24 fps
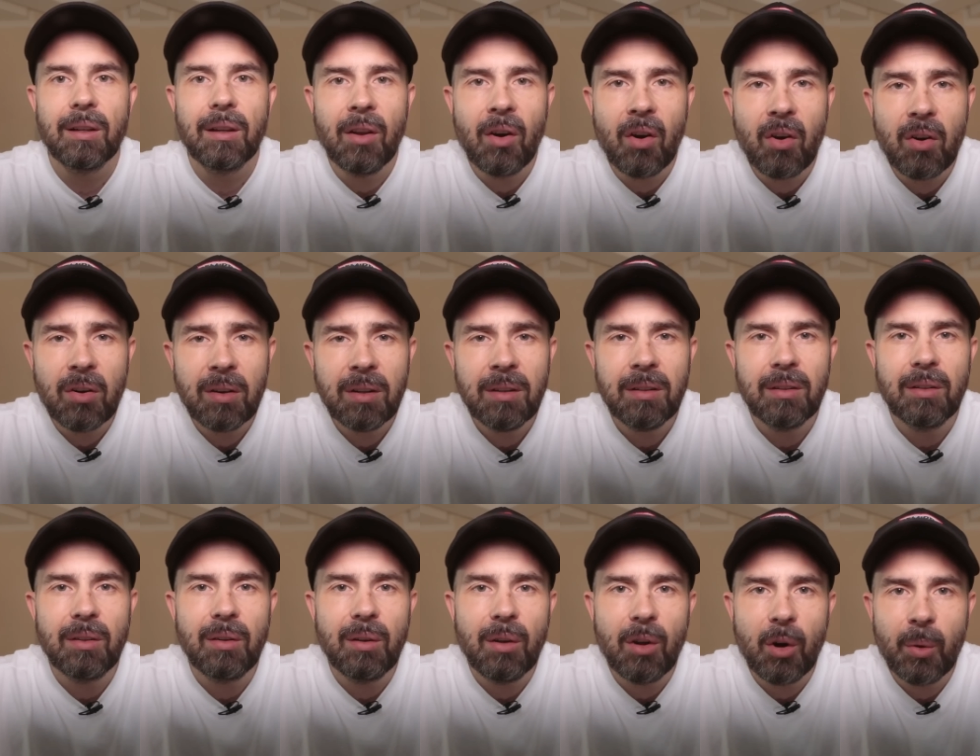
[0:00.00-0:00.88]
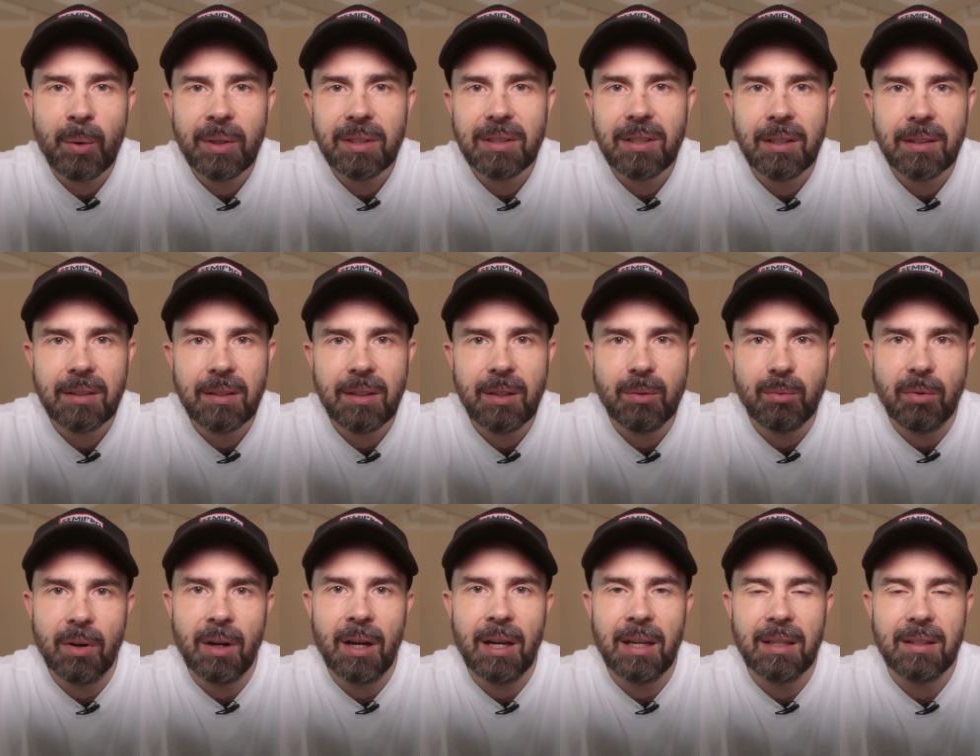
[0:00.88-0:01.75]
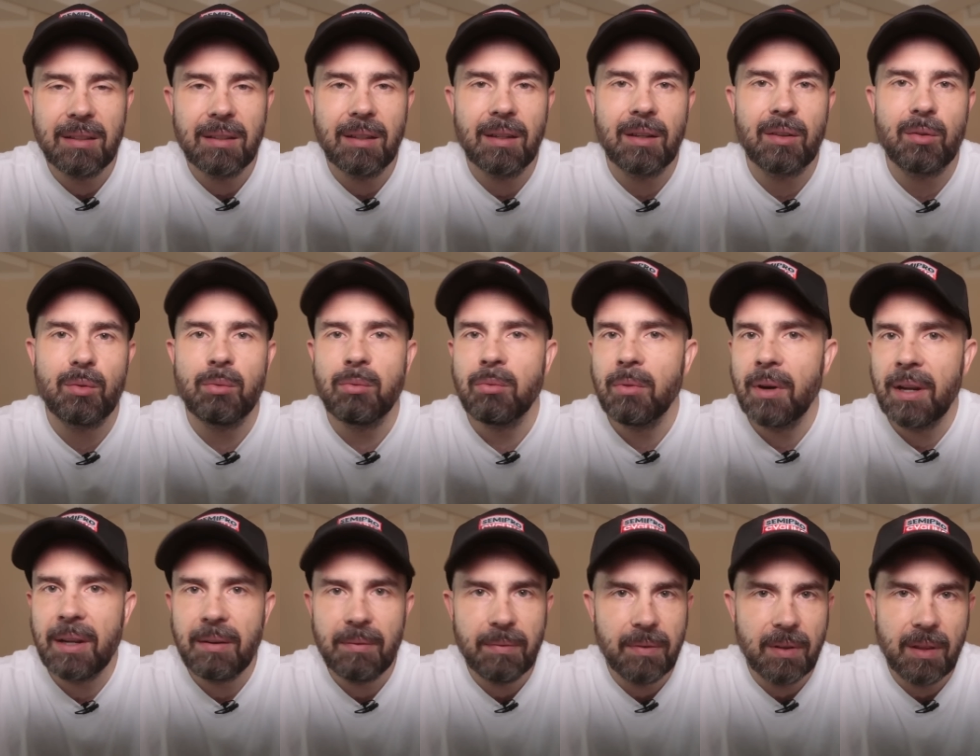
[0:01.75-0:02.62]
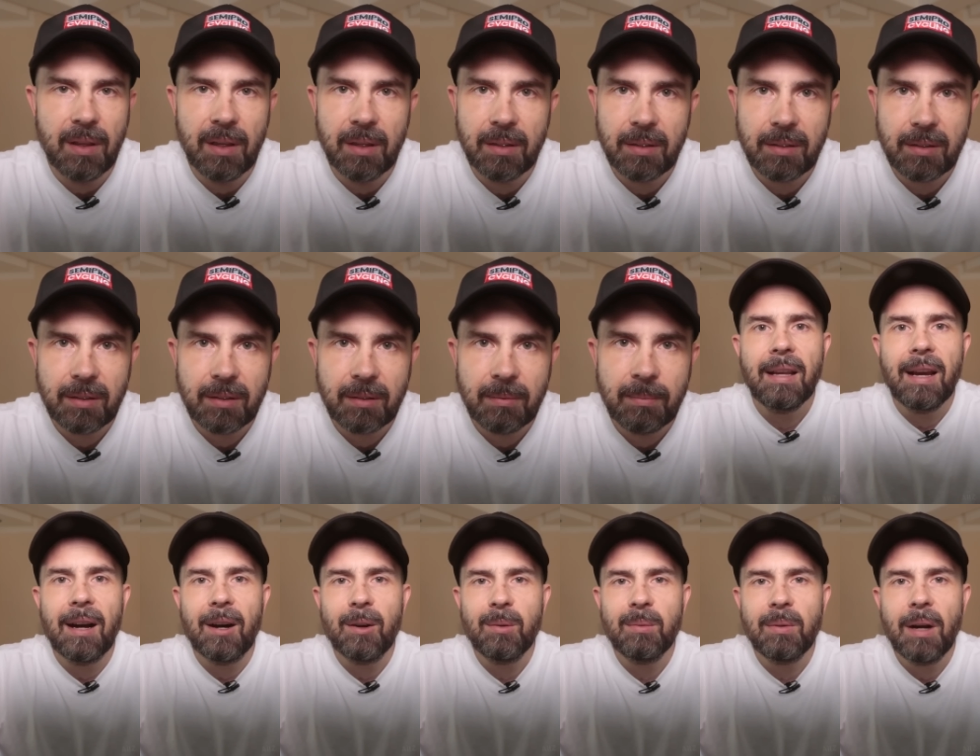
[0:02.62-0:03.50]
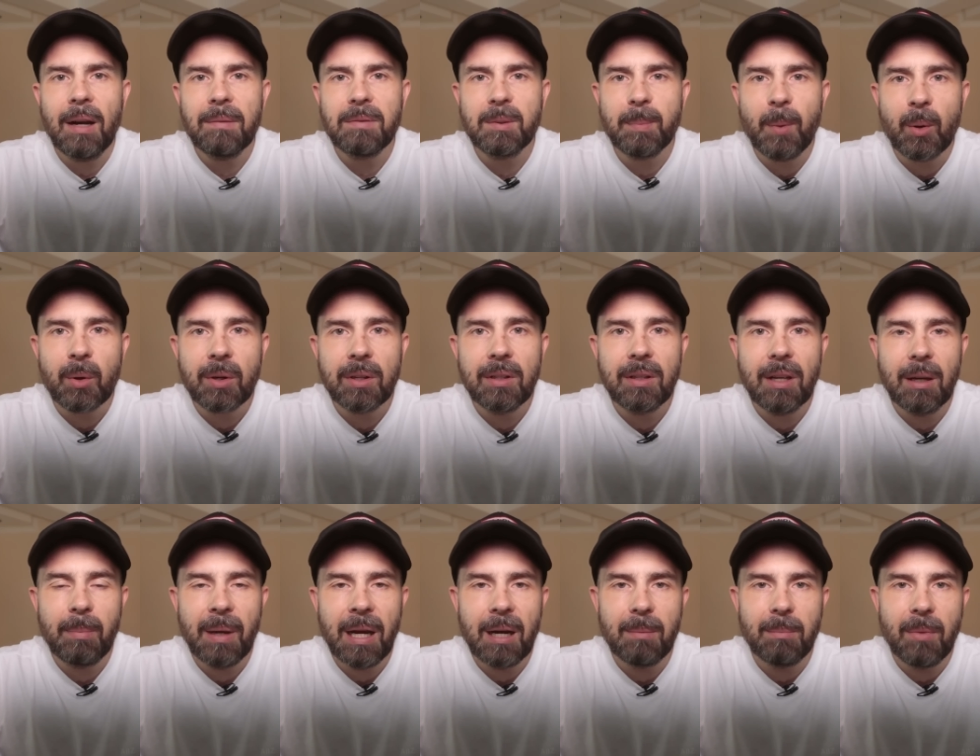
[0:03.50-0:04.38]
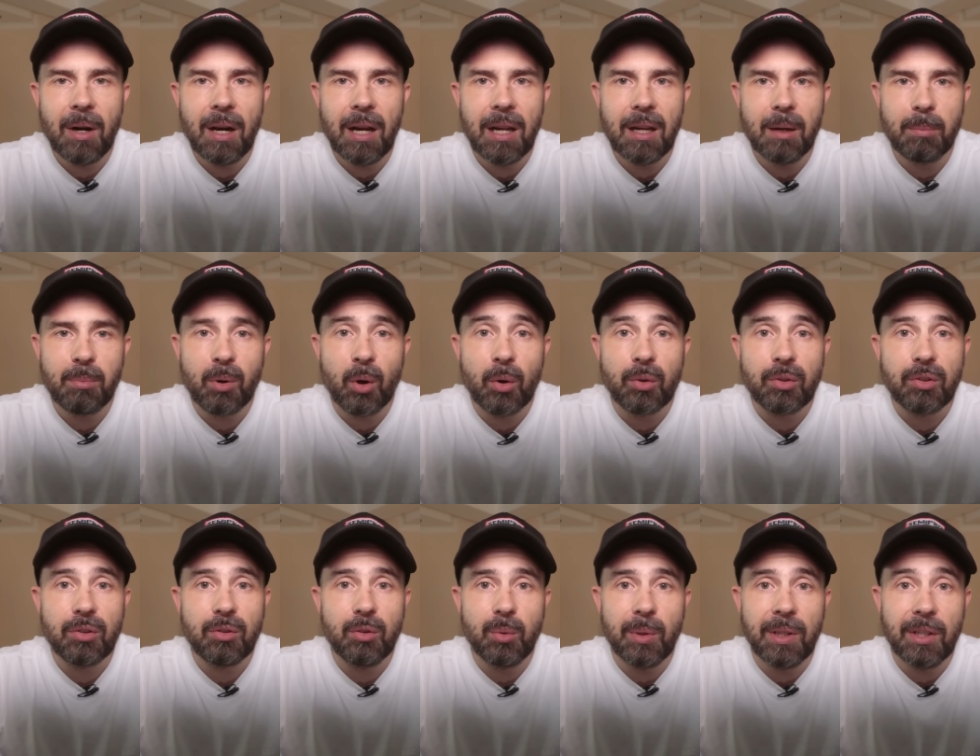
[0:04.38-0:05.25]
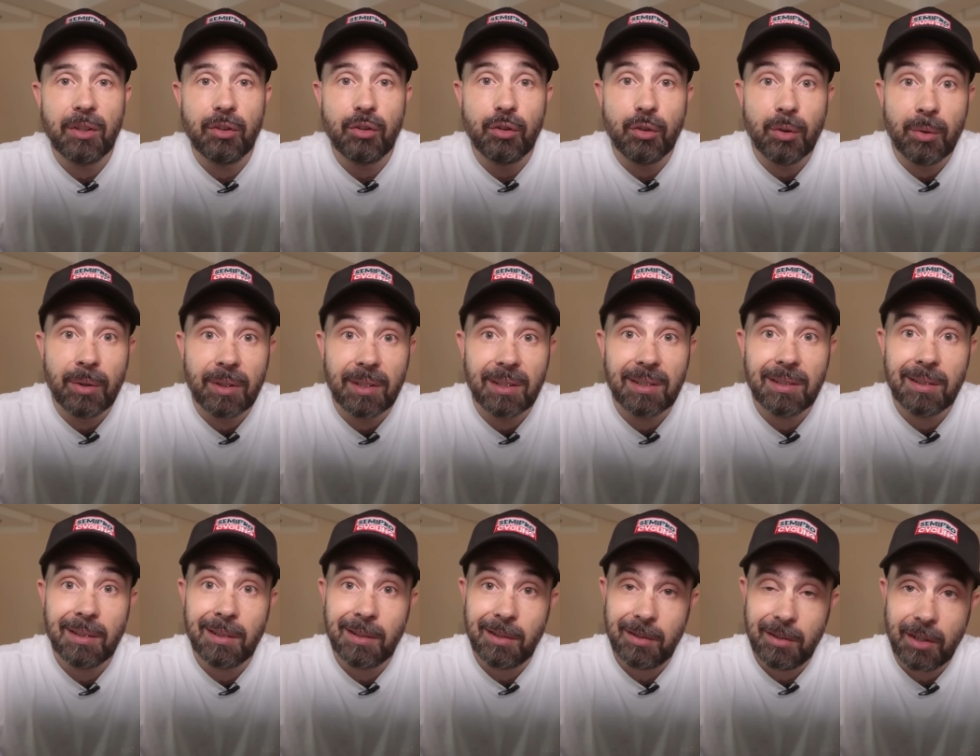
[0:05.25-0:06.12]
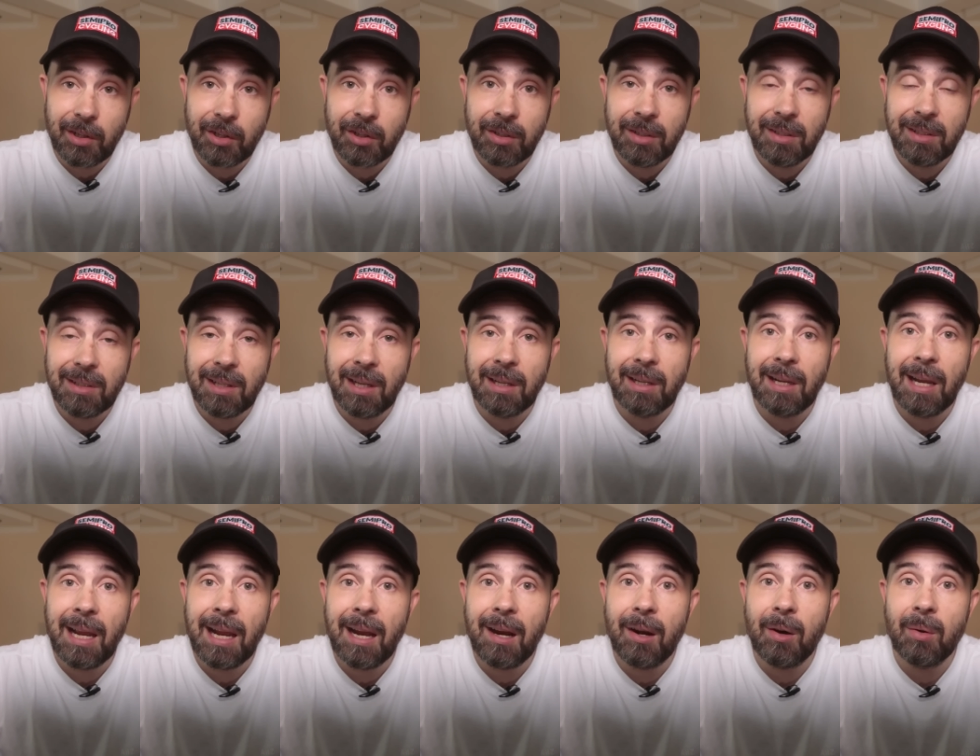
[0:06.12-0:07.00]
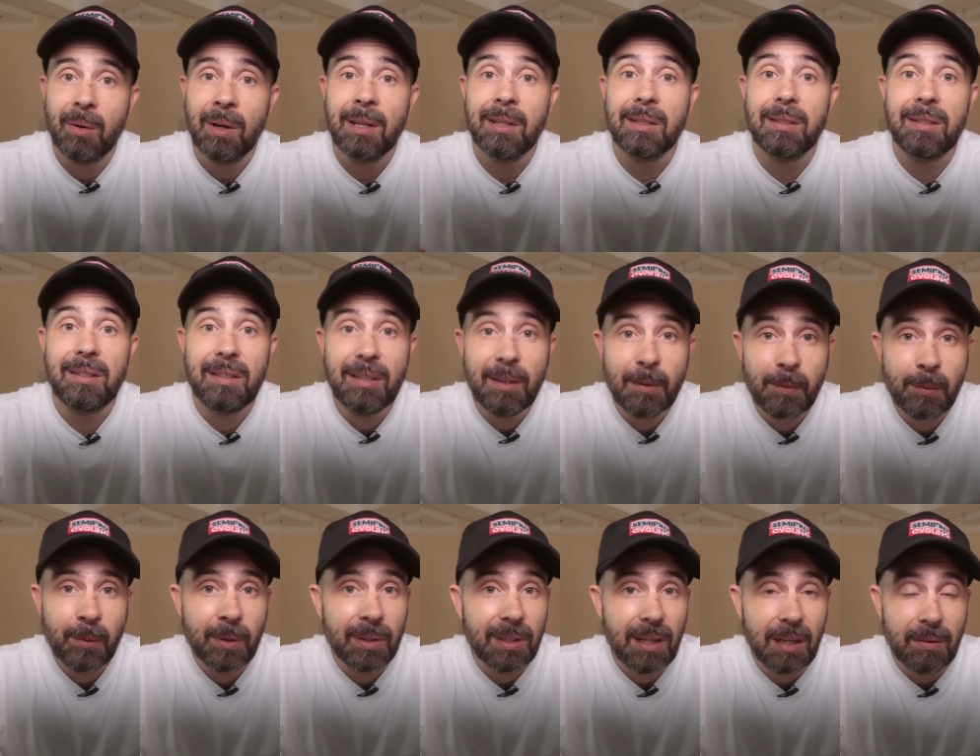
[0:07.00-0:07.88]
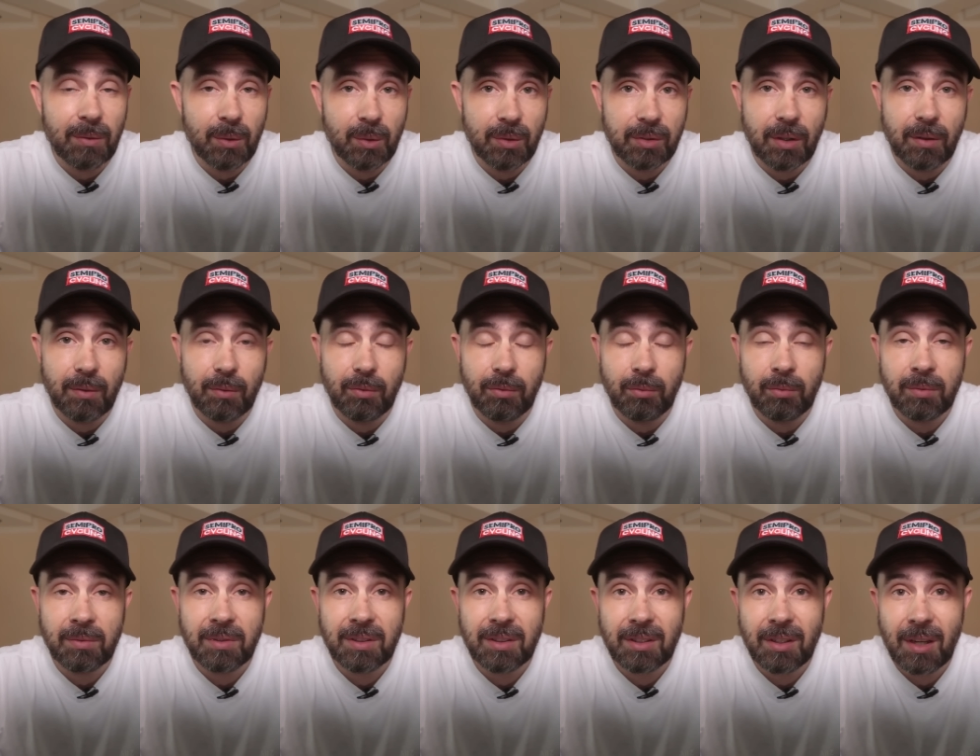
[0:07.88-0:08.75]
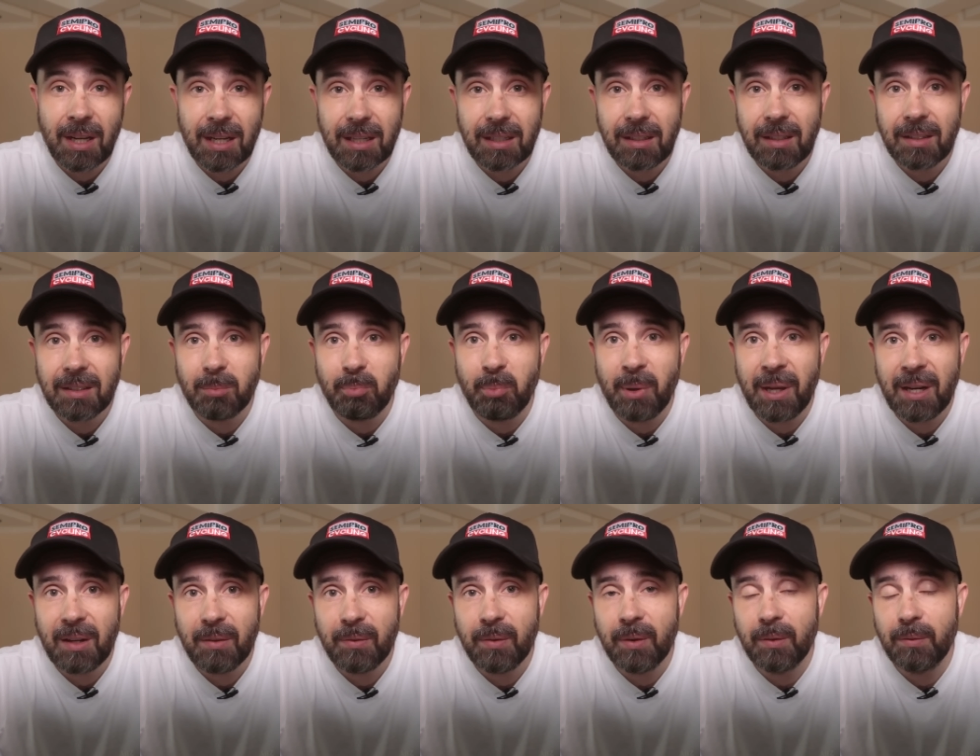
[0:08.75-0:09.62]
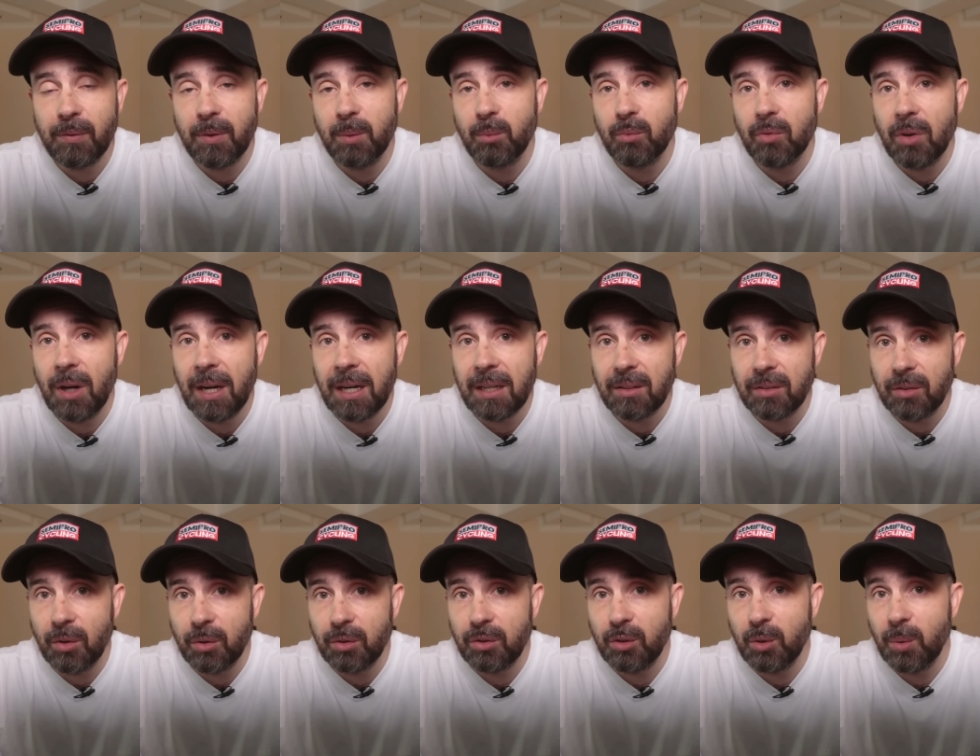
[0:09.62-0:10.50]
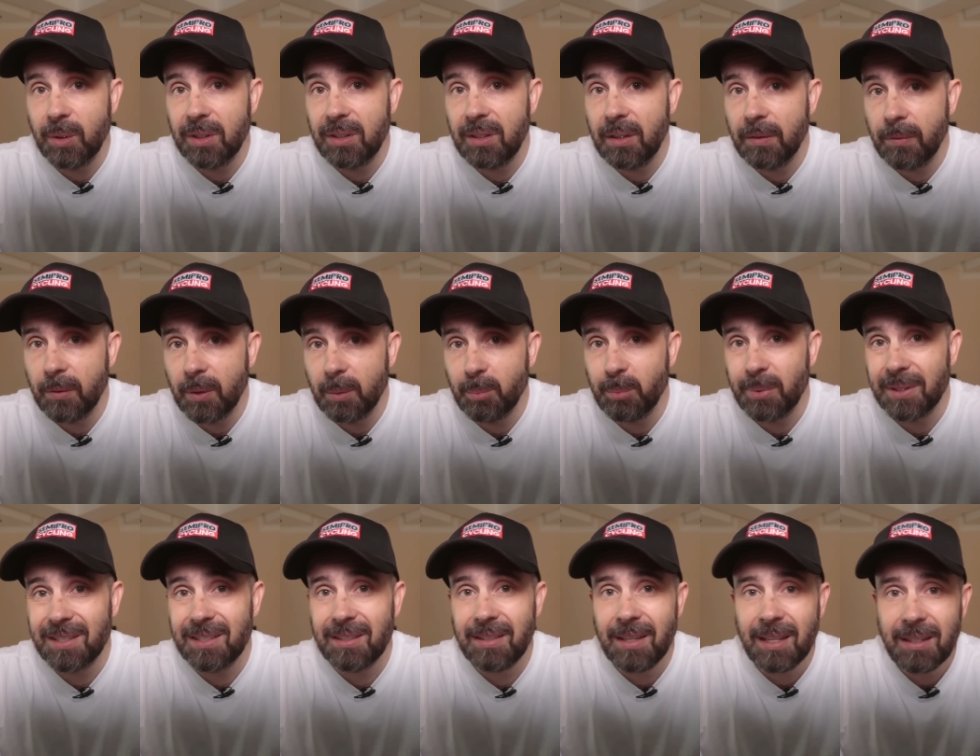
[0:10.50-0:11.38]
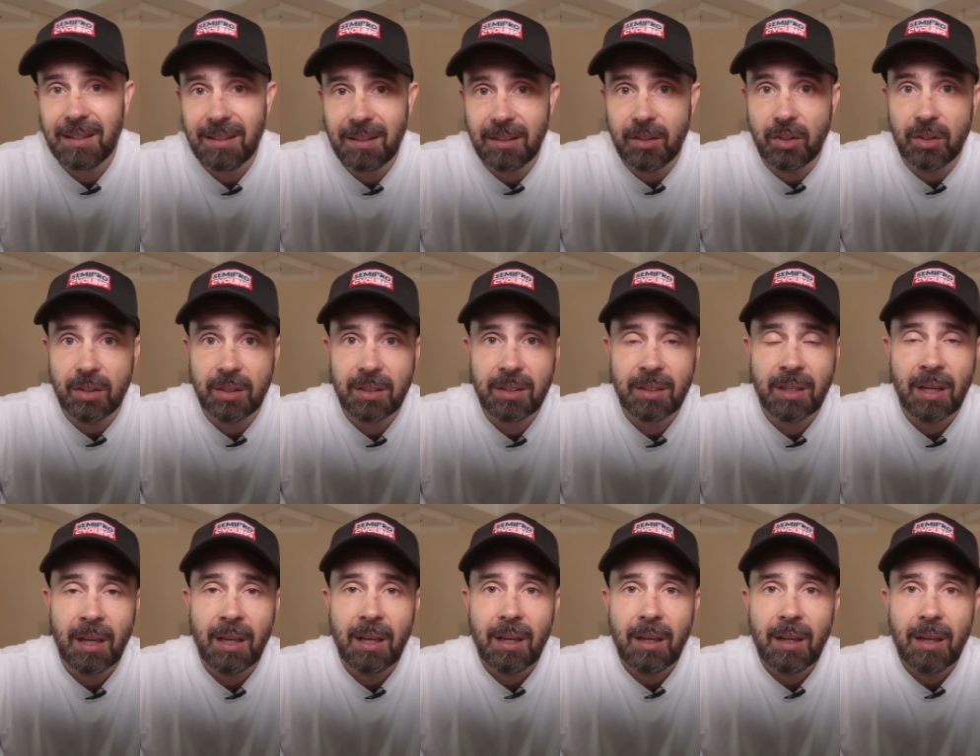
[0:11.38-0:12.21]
Long, low intensity rides are great for this. Now, I've spoken about my approach to endurance sessions and how different levels of cyclists benefit from riding zone 2 at different percentages.